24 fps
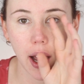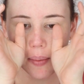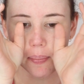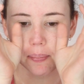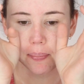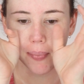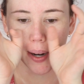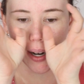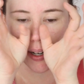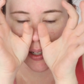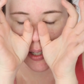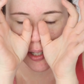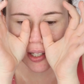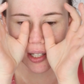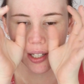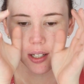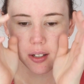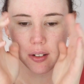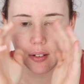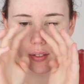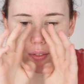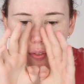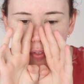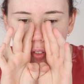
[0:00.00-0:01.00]
My
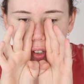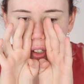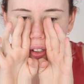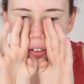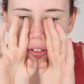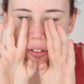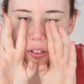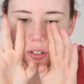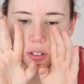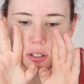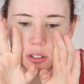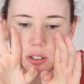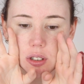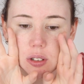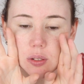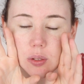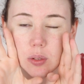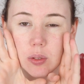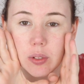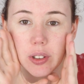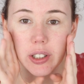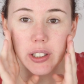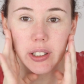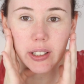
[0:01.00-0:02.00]
skin feels
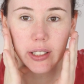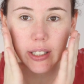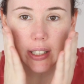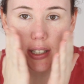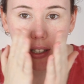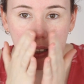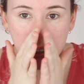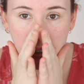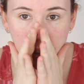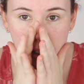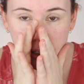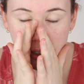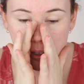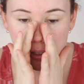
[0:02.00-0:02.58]
really